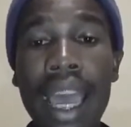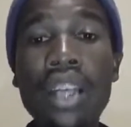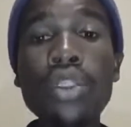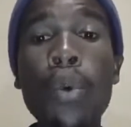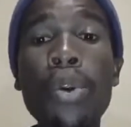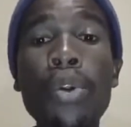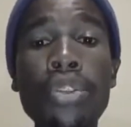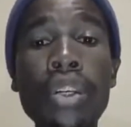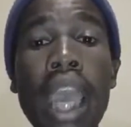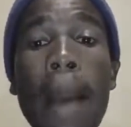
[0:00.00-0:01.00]
So when you're
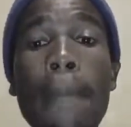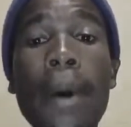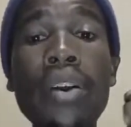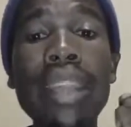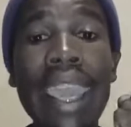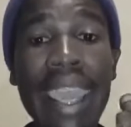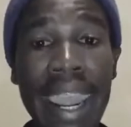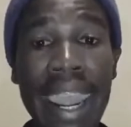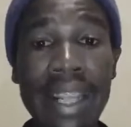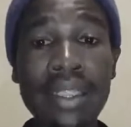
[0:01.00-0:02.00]
talking about the
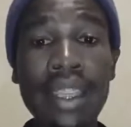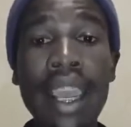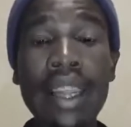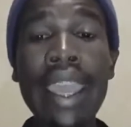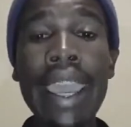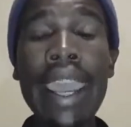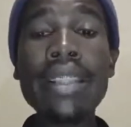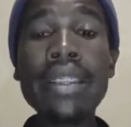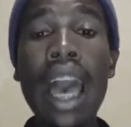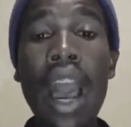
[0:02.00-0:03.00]
hands
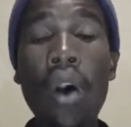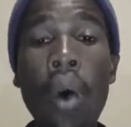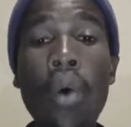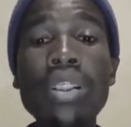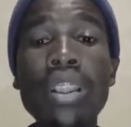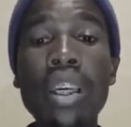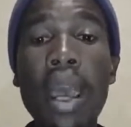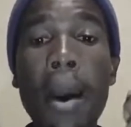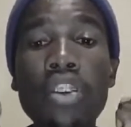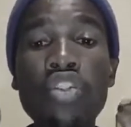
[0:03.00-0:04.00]
are called
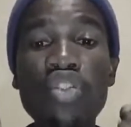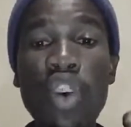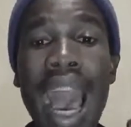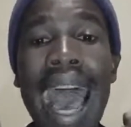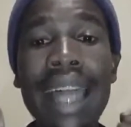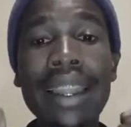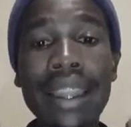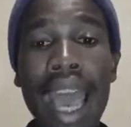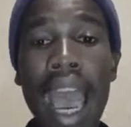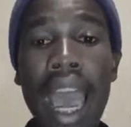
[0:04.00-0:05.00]
zwanda.